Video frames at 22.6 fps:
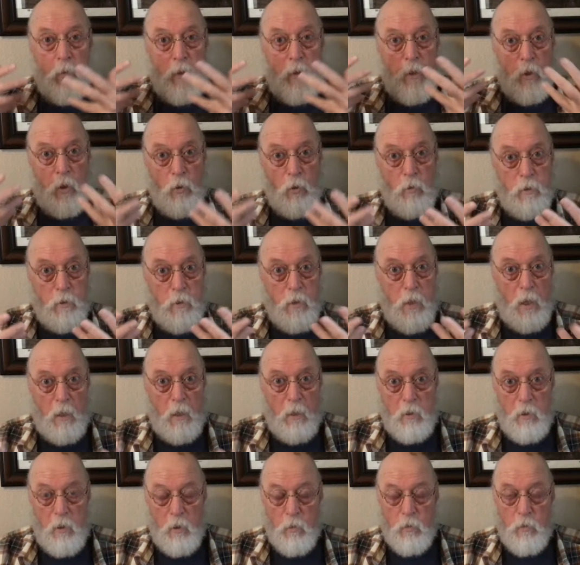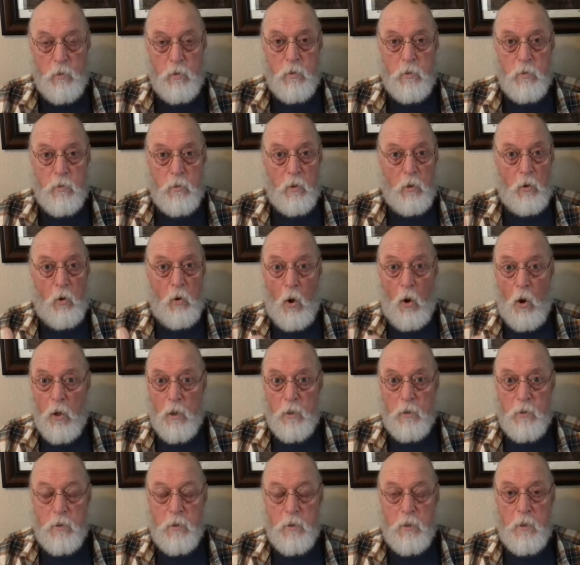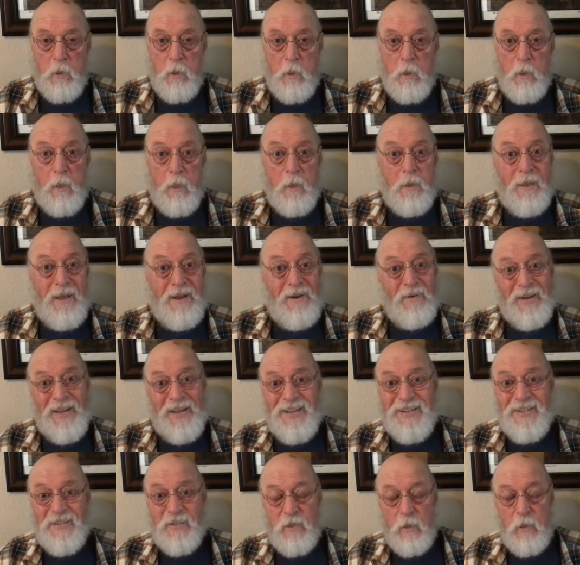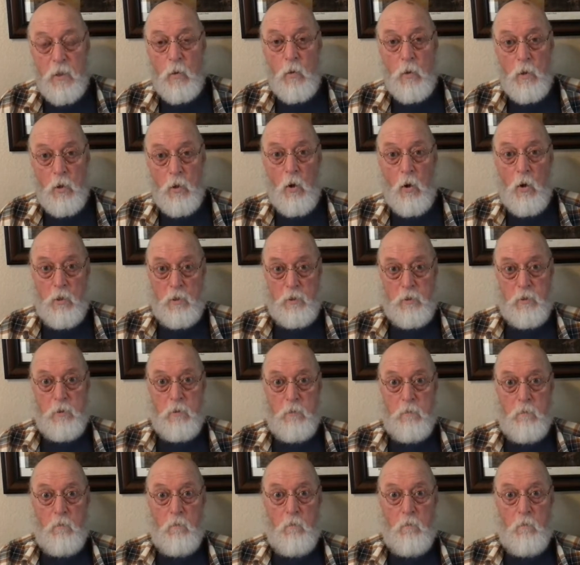we go to diagnose the cause, there is no cause.